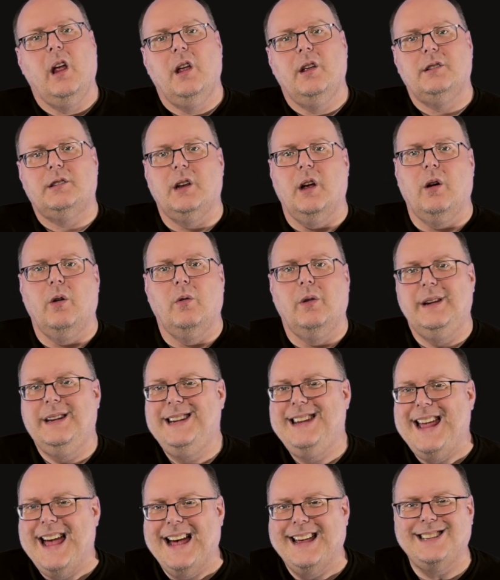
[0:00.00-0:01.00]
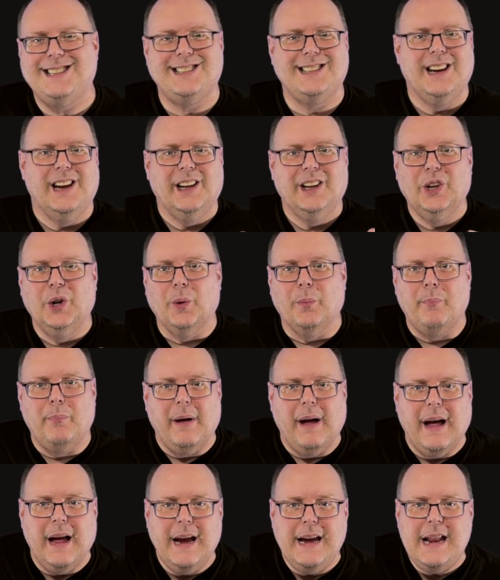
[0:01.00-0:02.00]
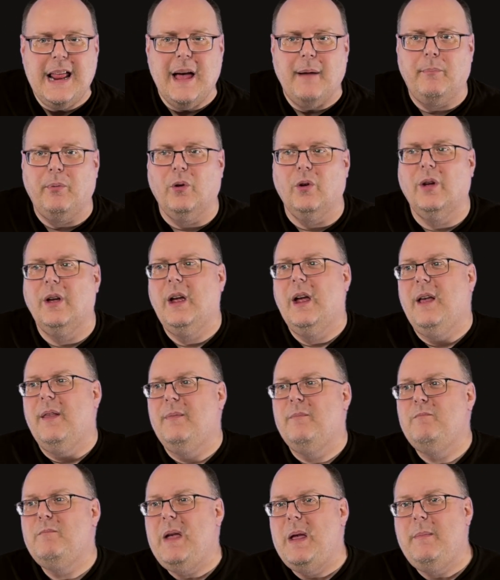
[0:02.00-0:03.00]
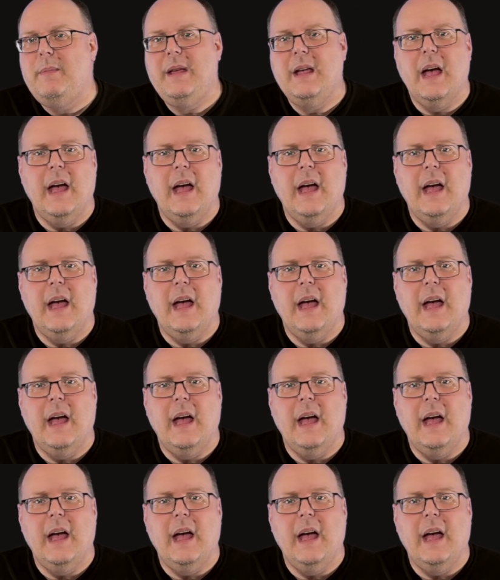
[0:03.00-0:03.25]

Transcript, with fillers: So yes, little pineapple, maybe a